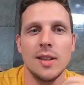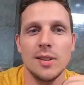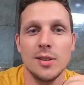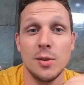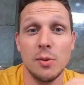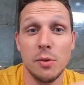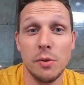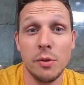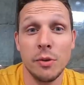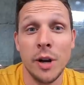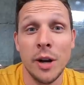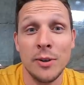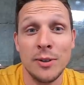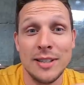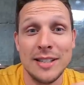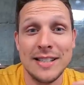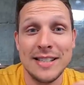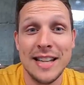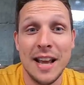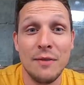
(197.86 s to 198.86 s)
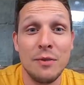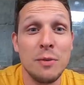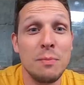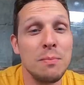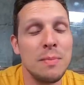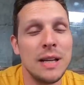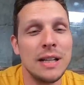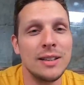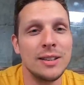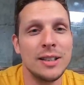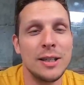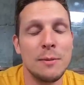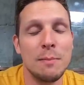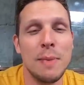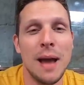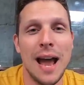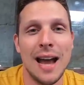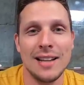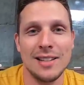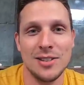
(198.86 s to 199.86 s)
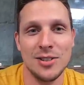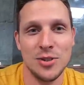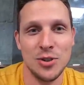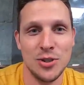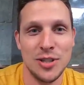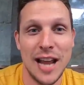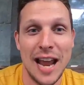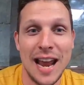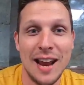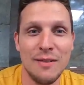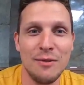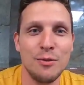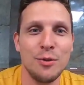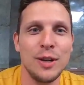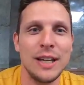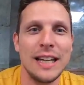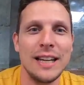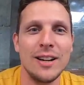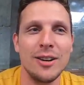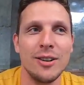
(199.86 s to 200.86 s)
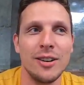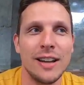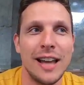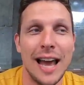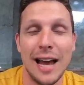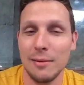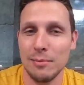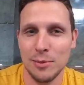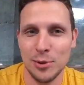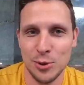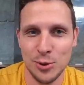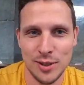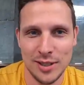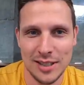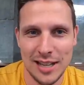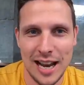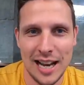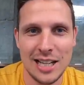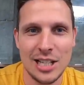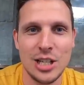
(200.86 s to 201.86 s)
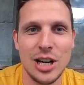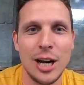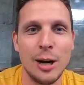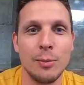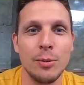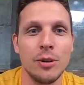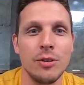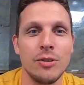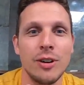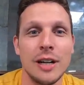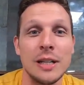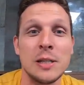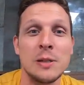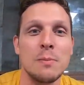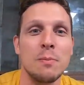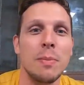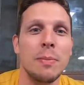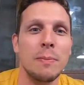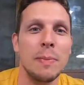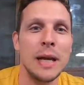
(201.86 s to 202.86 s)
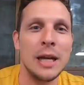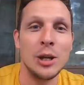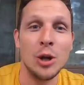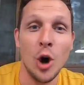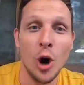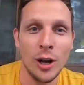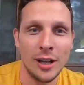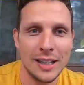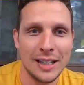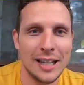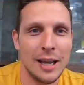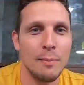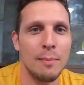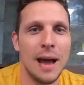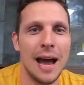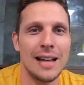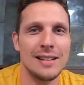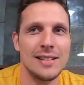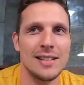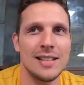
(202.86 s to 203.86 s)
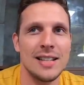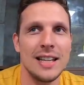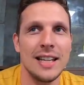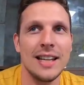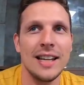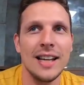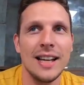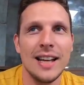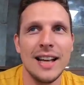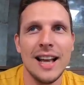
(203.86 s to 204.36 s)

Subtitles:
So with around 7 million passengers every year, Kathmandu International Airport runs beyond capacity,